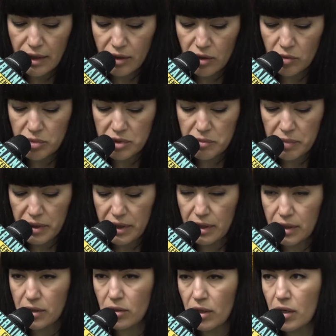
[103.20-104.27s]
and
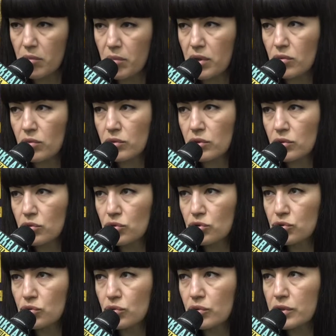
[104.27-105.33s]
artificial intelligence
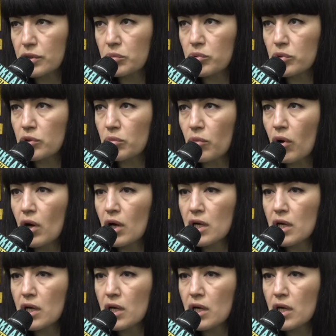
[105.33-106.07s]
and limitations